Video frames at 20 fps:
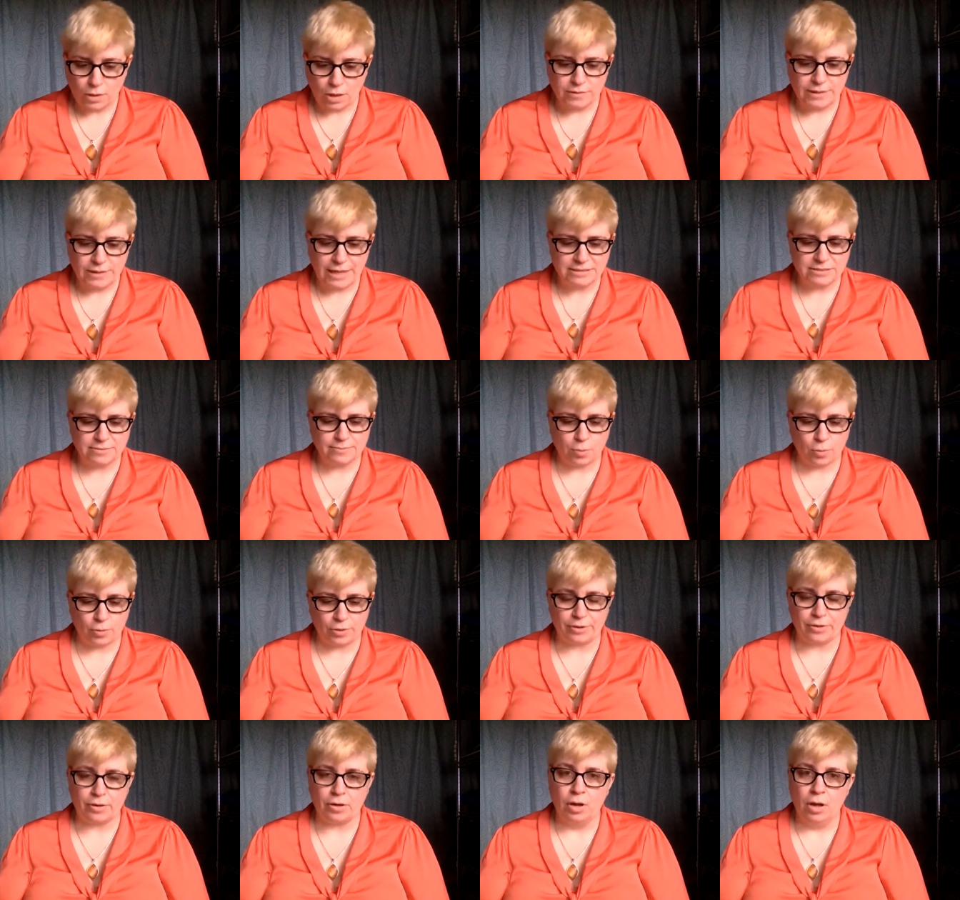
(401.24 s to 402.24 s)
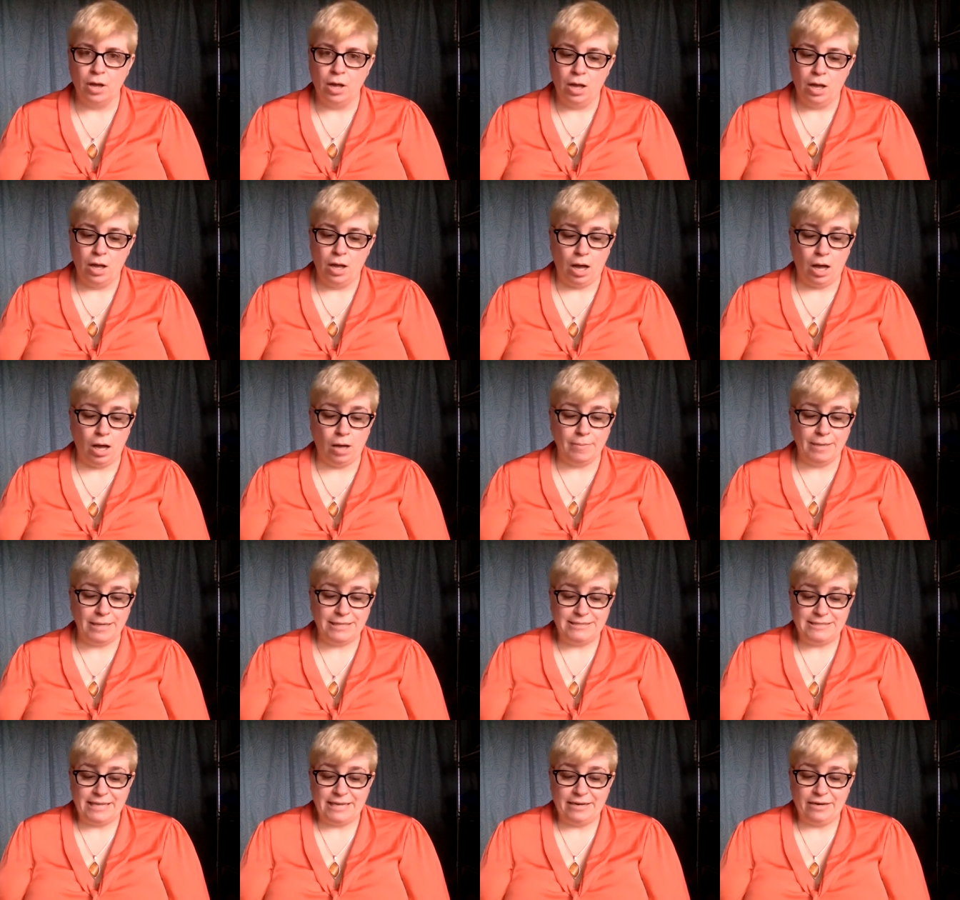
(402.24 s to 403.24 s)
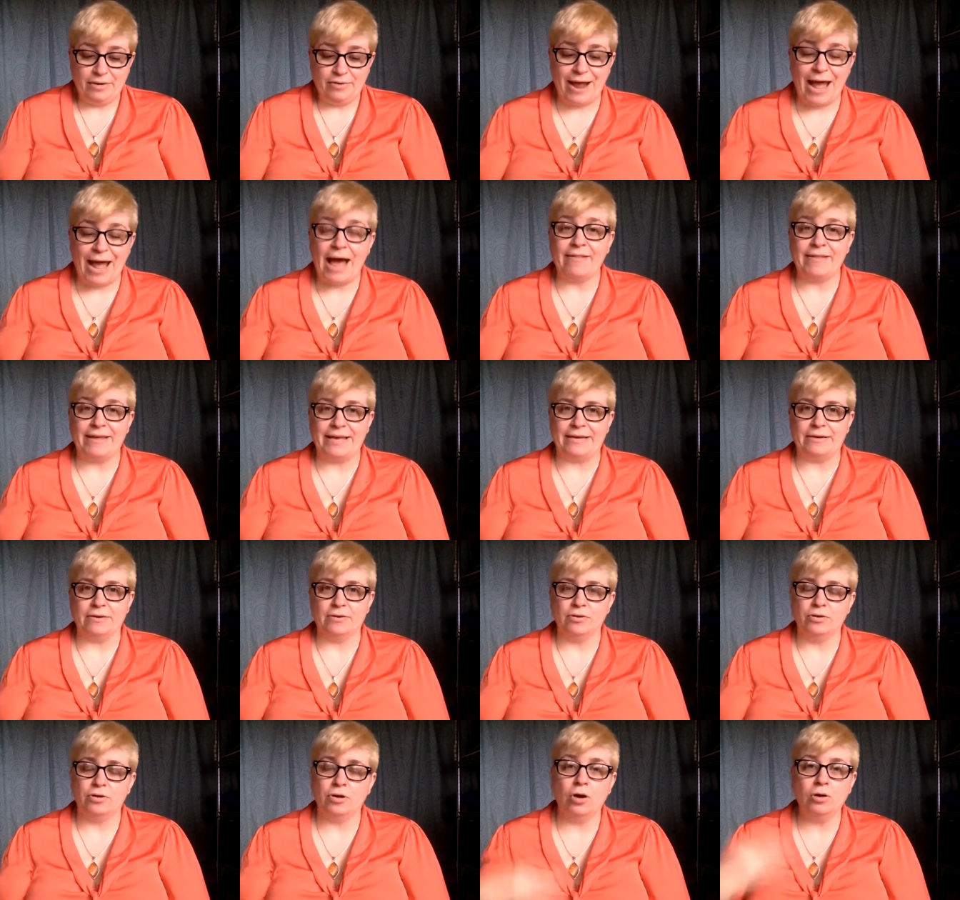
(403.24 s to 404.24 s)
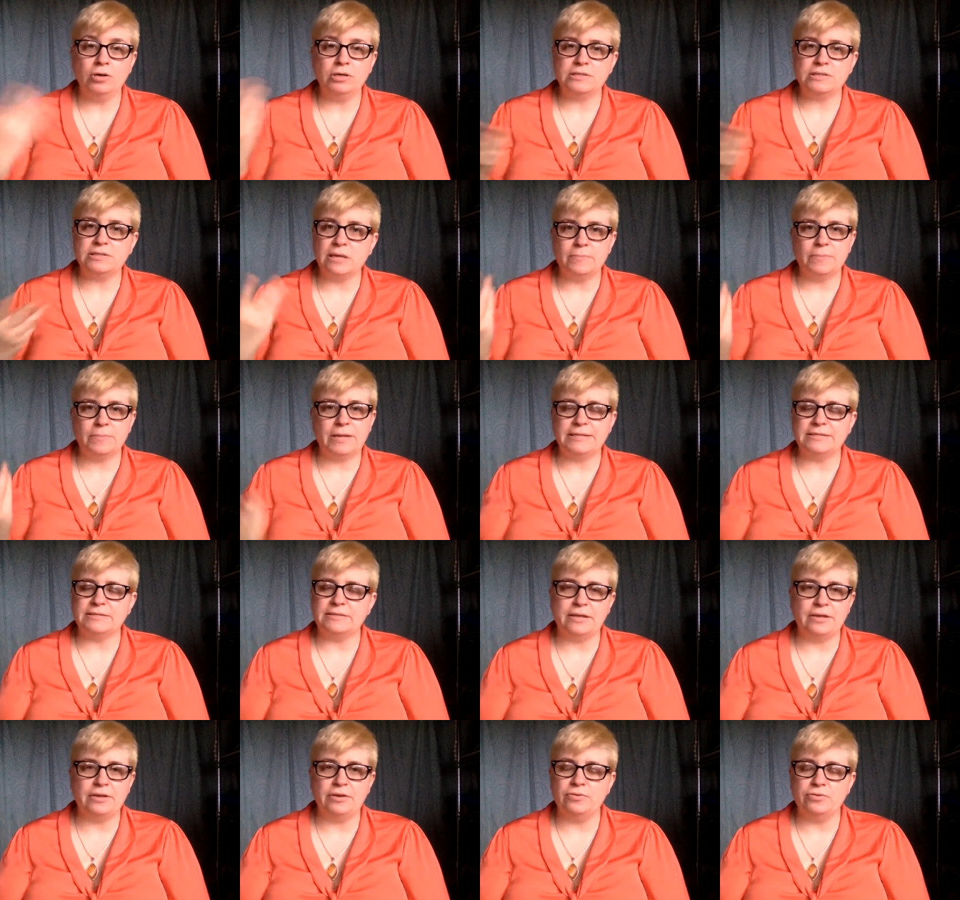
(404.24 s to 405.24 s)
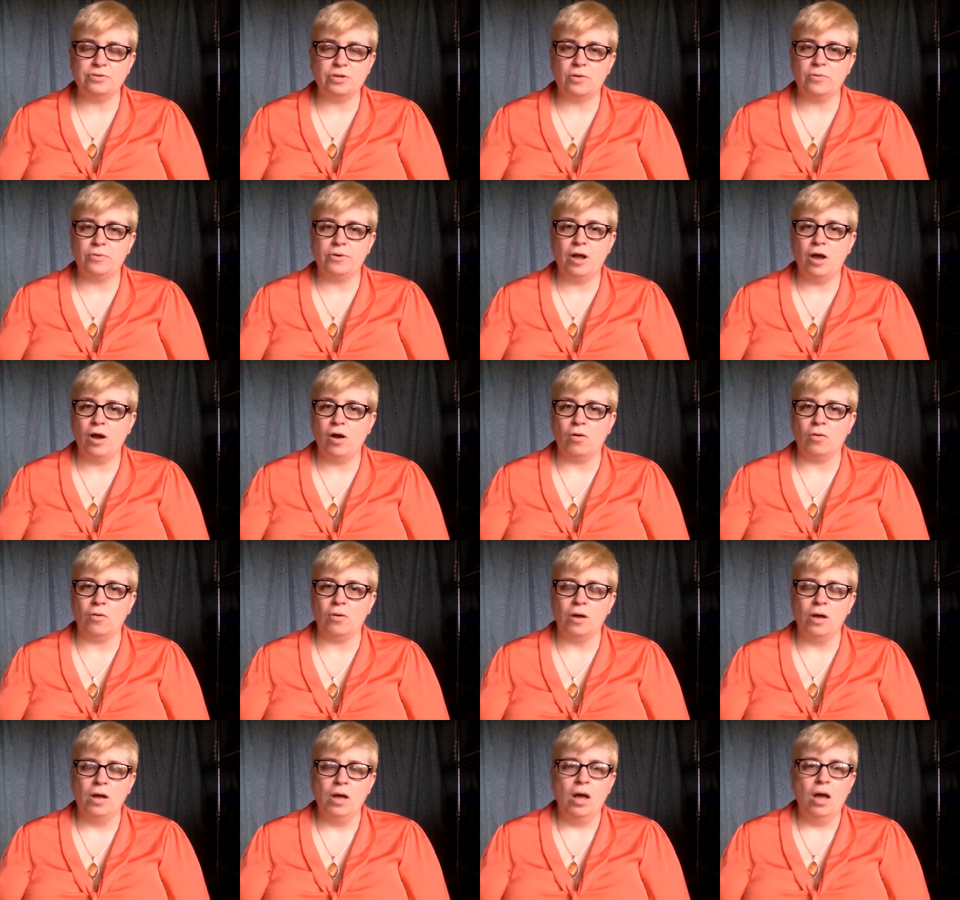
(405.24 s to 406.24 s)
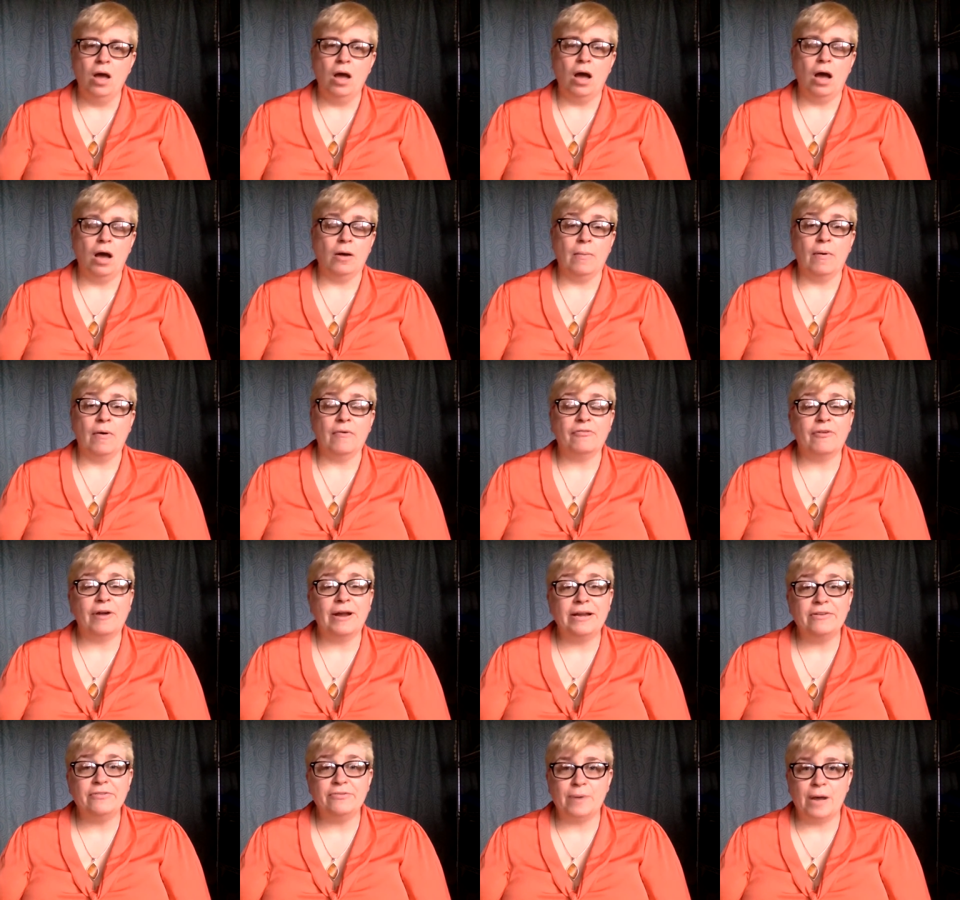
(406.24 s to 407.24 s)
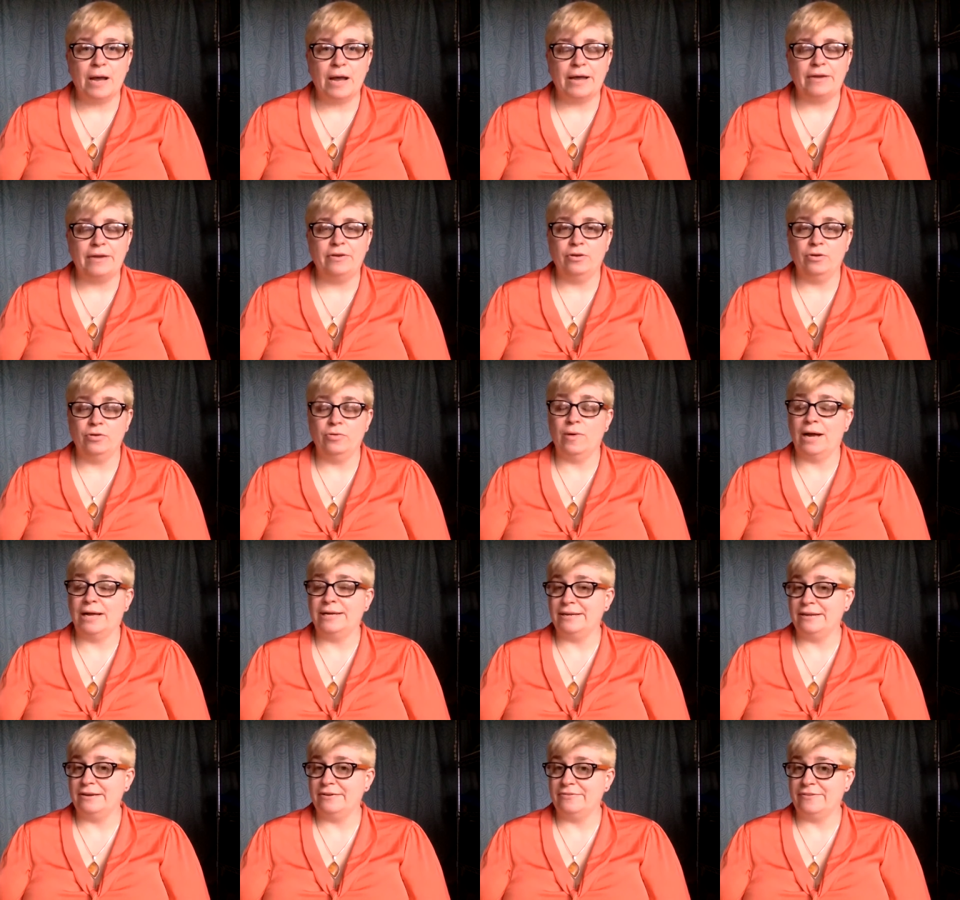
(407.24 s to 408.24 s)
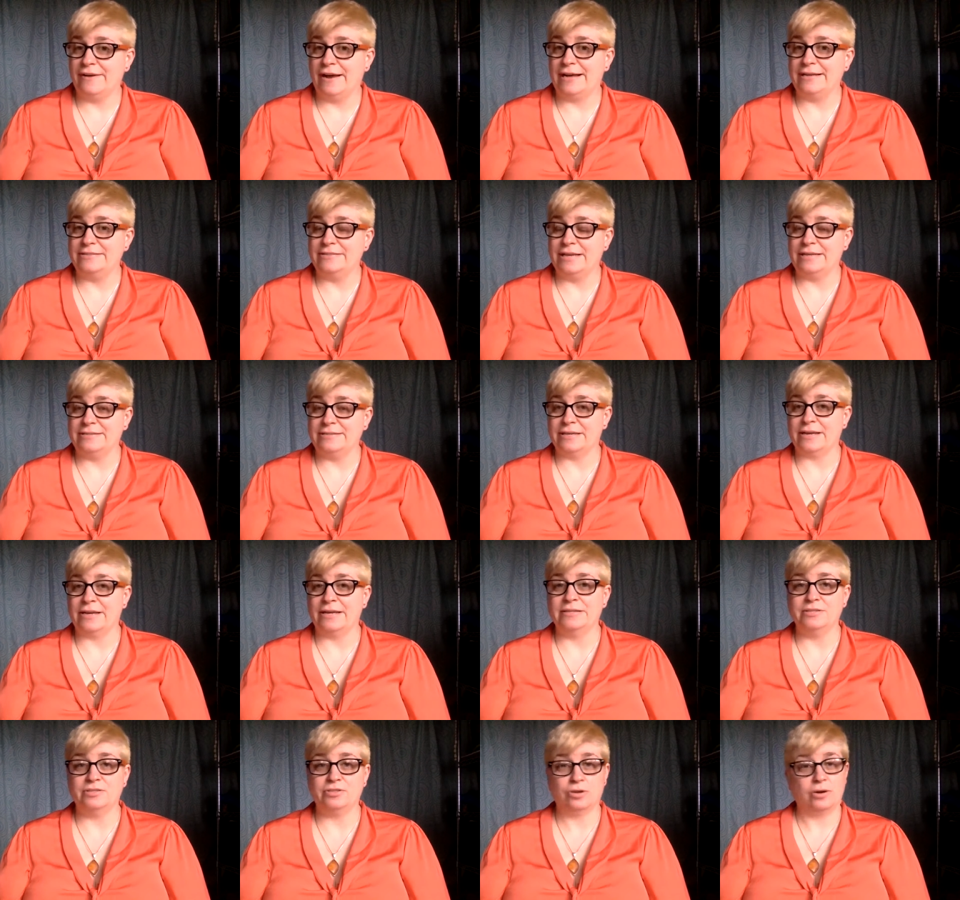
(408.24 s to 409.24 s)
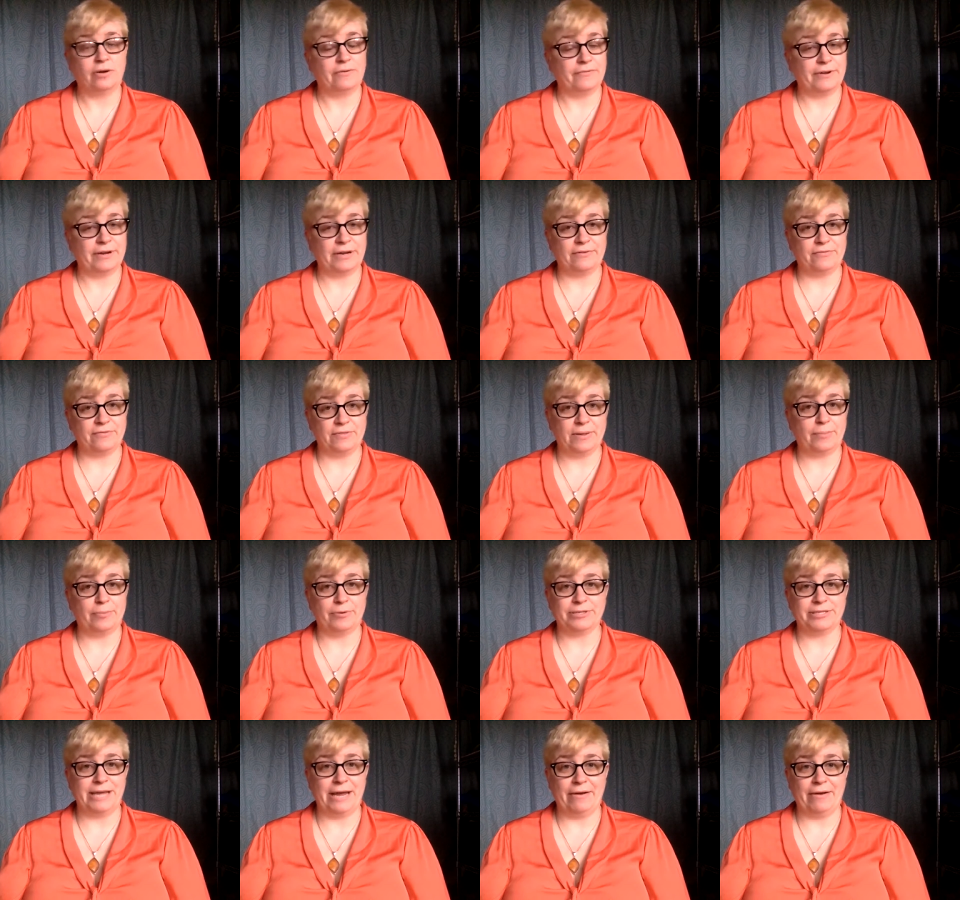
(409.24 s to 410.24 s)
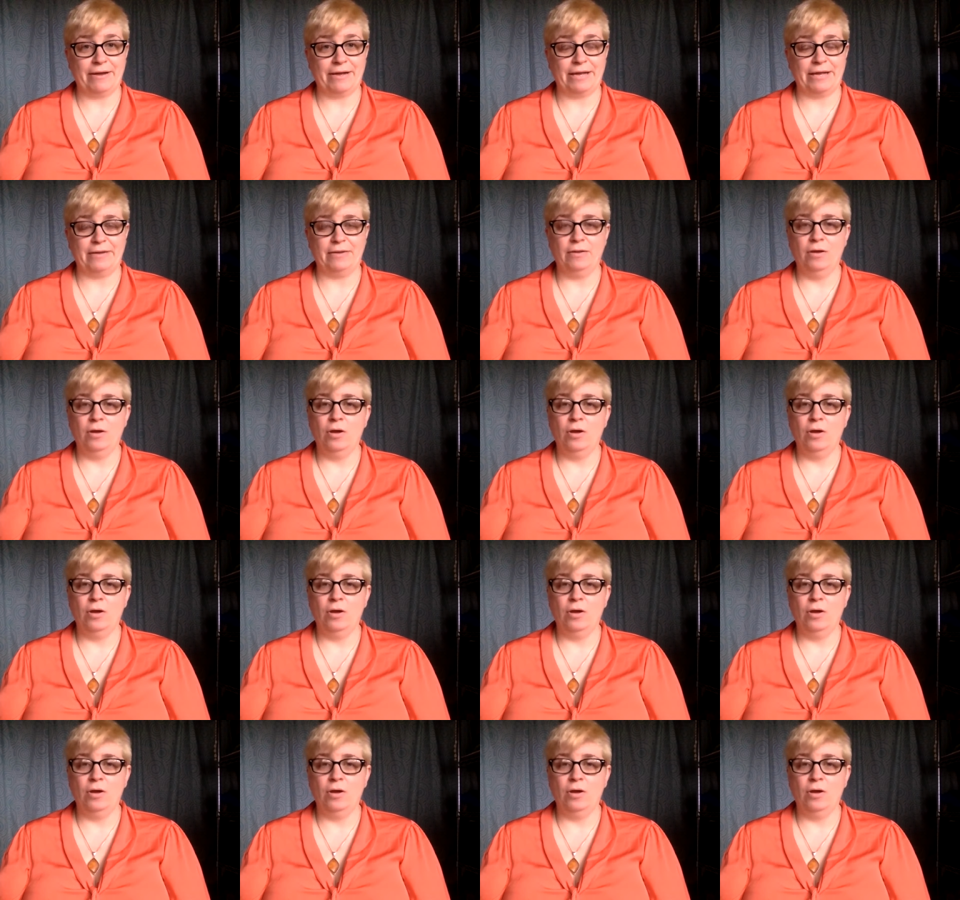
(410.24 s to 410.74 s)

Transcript: That's important. Attend a rally. Go to some place that you don't know. A friend of mine who identifies as a conservative libertarian,